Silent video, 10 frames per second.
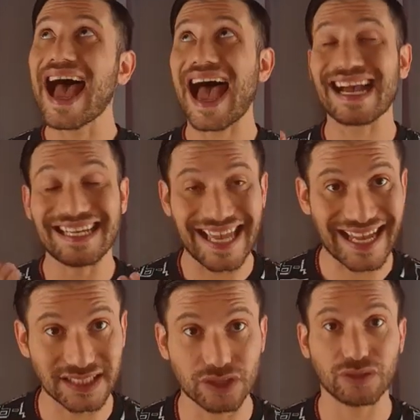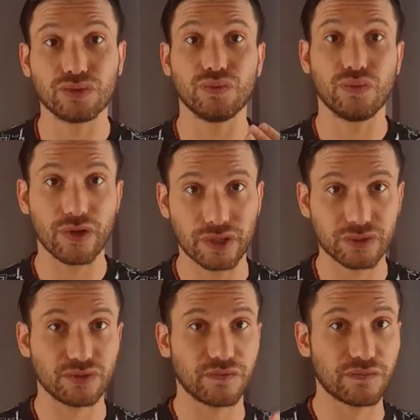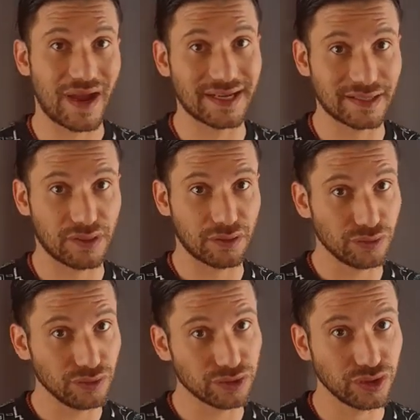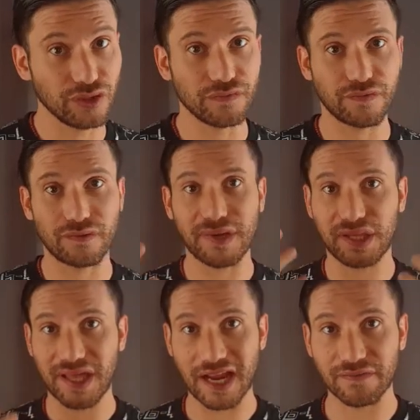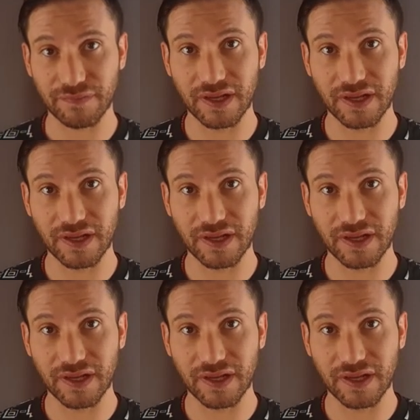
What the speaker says: I had to work to find a solution for myself,